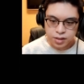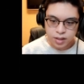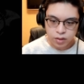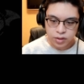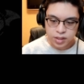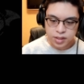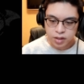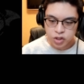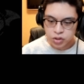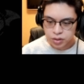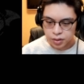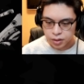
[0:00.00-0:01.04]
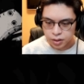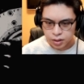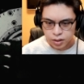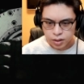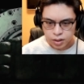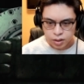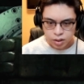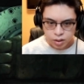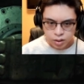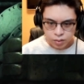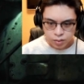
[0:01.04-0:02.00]
stealth section.
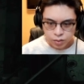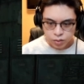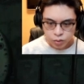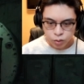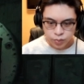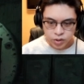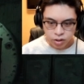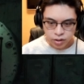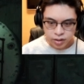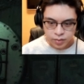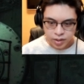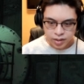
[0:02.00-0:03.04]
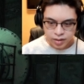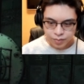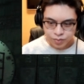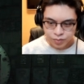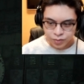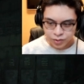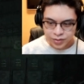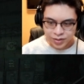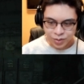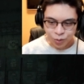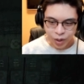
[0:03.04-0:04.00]
Oops, sorry. Didn't mean to
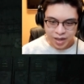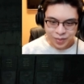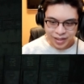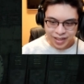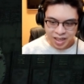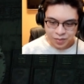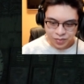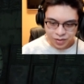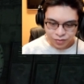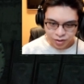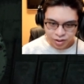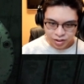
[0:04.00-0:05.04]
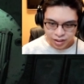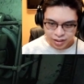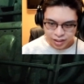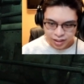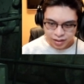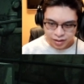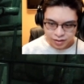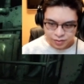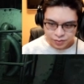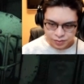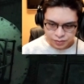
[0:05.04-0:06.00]
wag my cape in front of you like that.